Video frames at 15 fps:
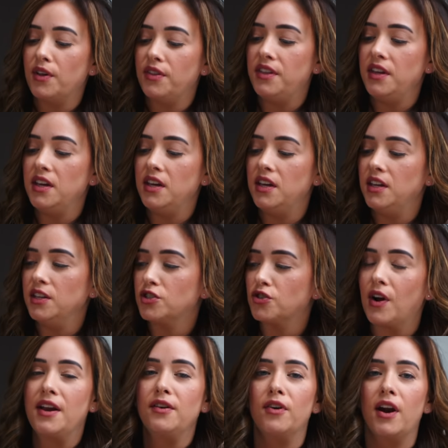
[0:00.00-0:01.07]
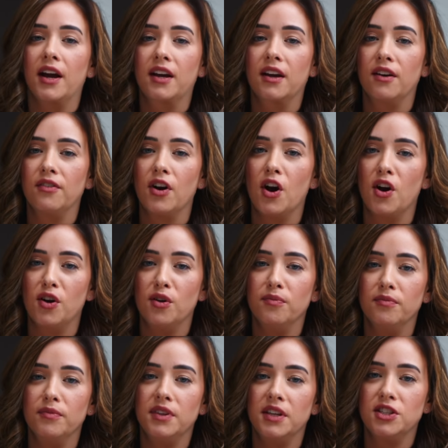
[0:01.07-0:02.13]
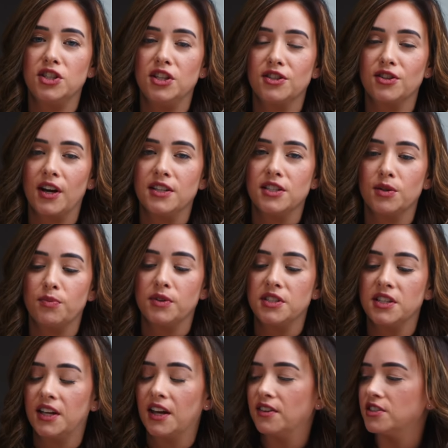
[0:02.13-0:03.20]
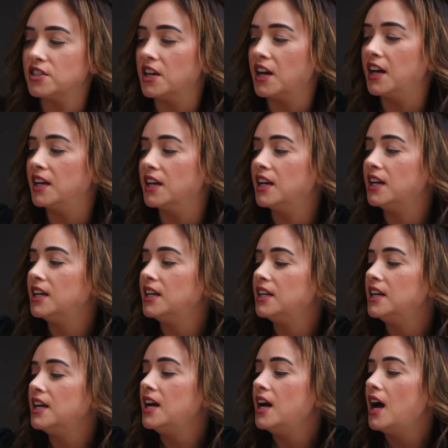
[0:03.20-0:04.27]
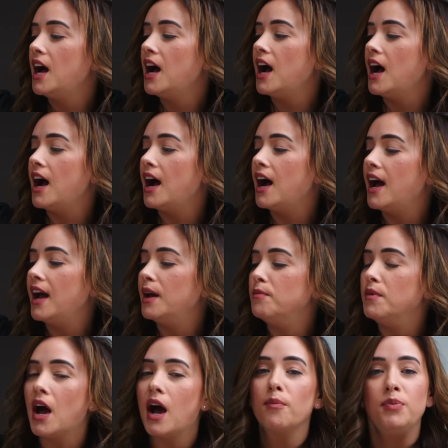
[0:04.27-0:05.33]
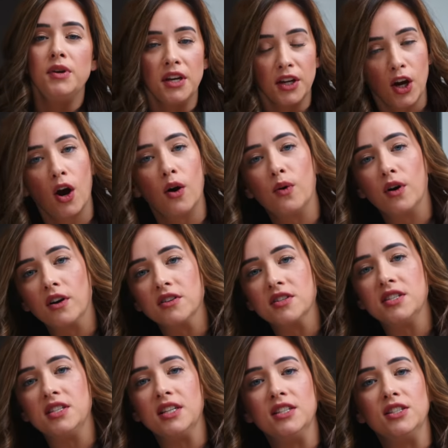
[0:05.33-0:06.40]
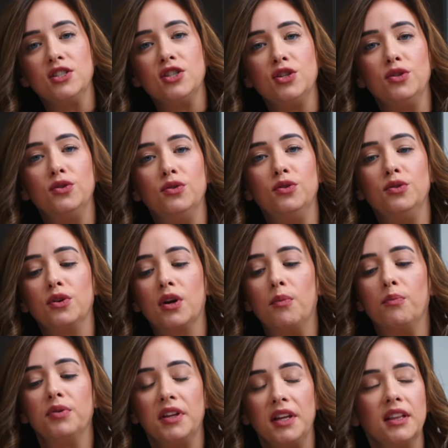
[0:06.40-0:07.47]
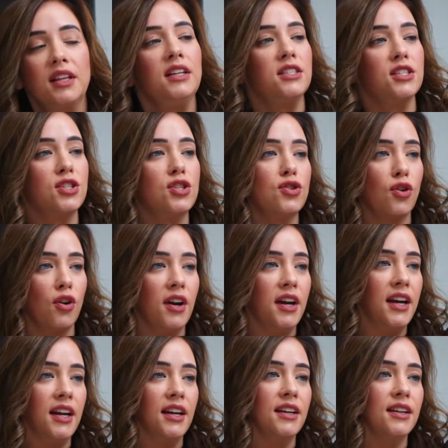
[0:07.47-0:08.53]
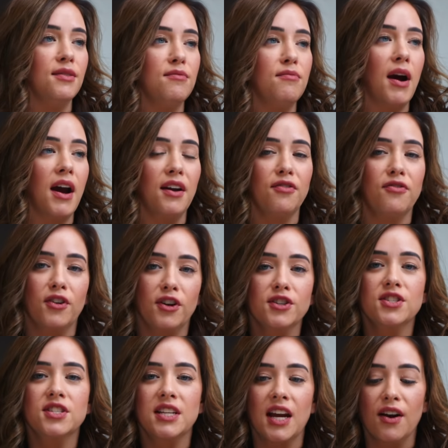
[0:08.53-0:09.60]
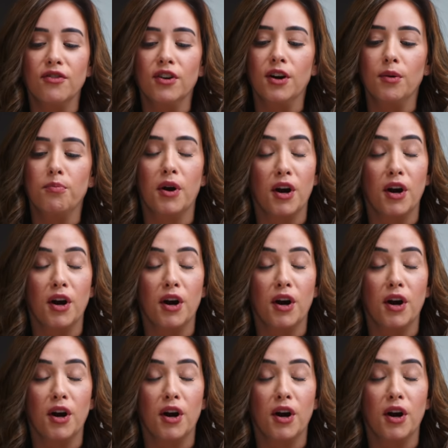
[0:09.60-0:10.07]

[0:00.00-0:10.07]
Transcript: the train wreck of a home that she tried to put together tonight, I am not being coerced into completely destroying my first ever